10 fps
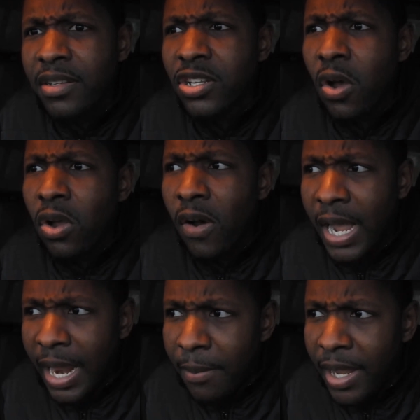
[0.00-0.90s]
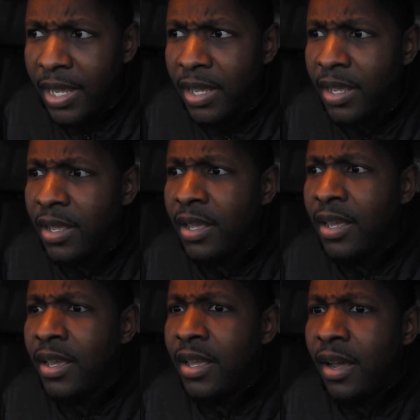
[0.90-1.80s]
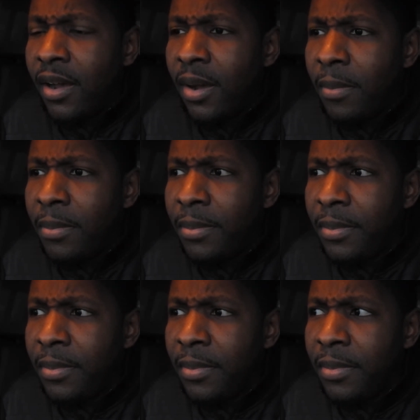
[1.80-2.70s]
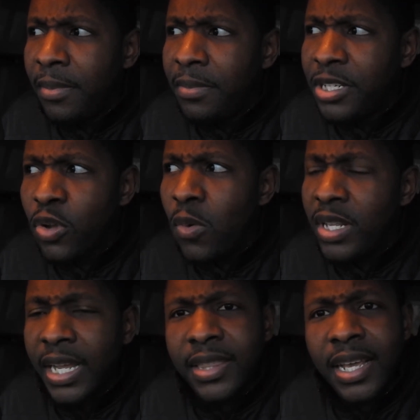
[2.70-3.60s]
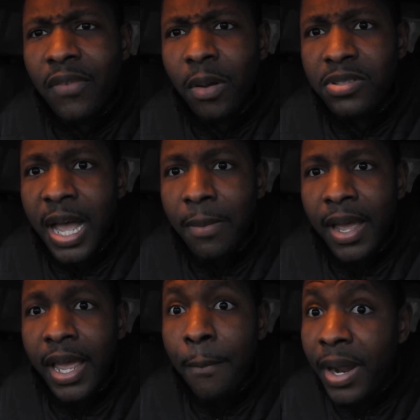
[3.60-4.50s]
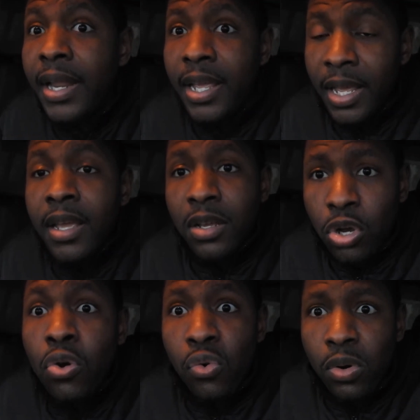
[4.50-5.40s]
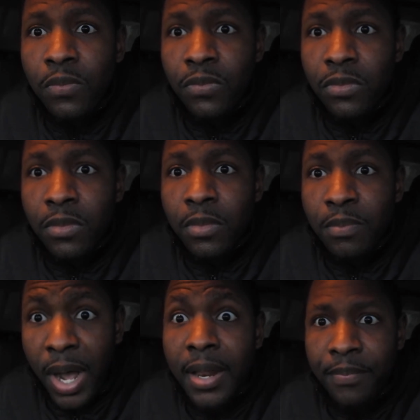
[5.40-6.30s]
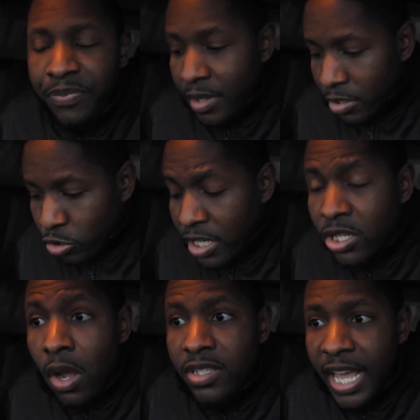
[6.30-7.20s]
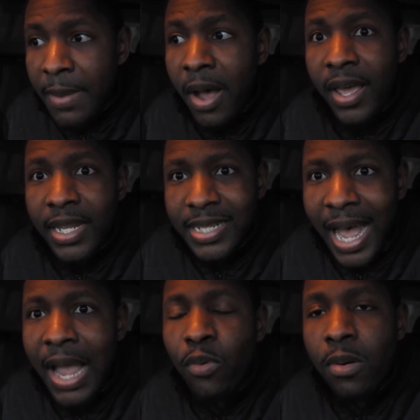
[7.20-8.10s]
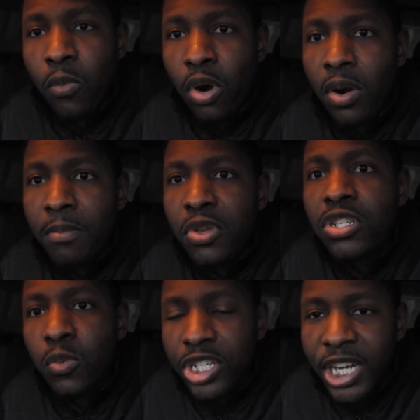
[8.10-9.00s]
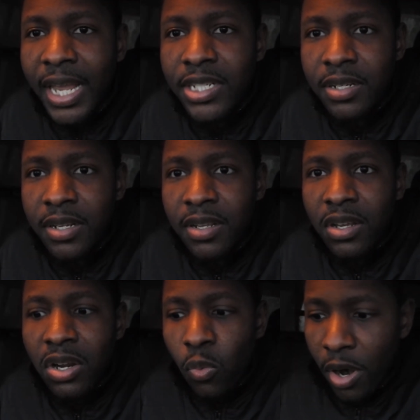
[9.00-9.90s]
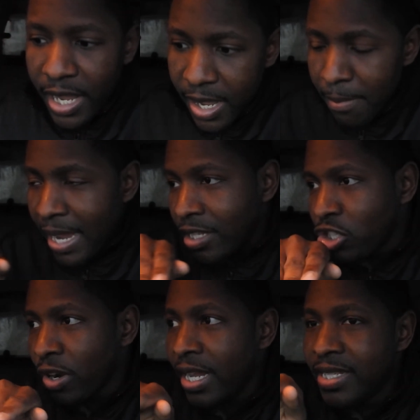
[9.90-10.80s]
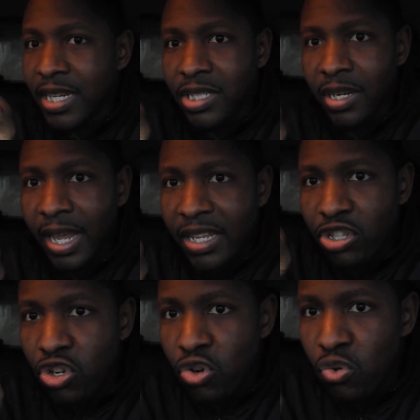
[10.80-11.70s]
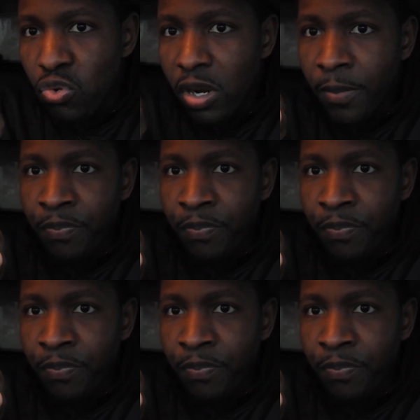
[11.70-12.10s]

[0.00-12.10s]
a song called I Gotta Make It. It's the only one I can think of off the top of my head, but cool. But Trey Songz came out in a time where music was changing, where he could make the transition into